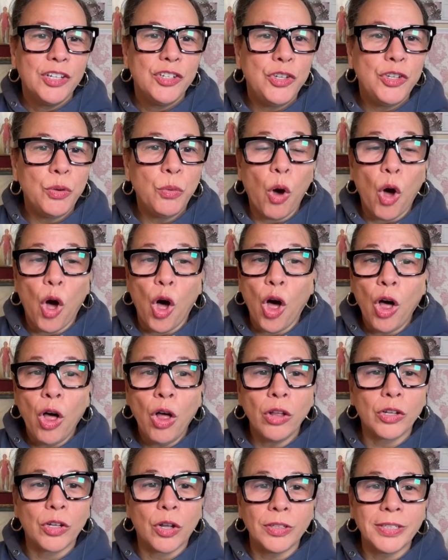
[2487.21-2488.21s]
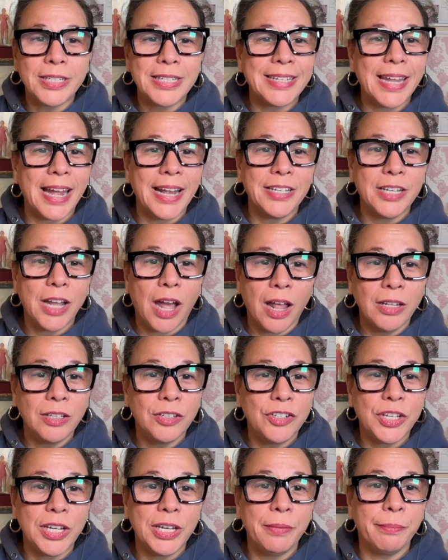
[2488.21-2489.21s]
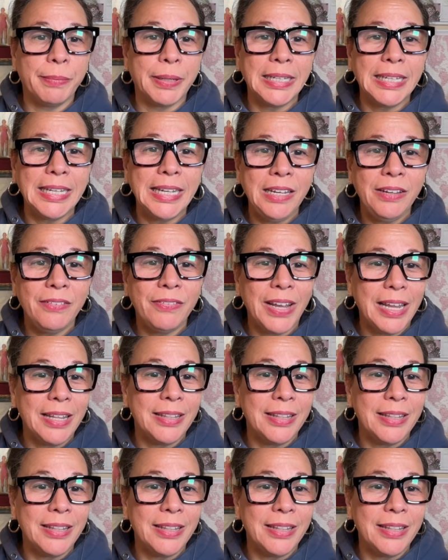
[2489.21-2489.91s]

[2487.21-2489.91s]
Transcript: Do all cult of Scientology believe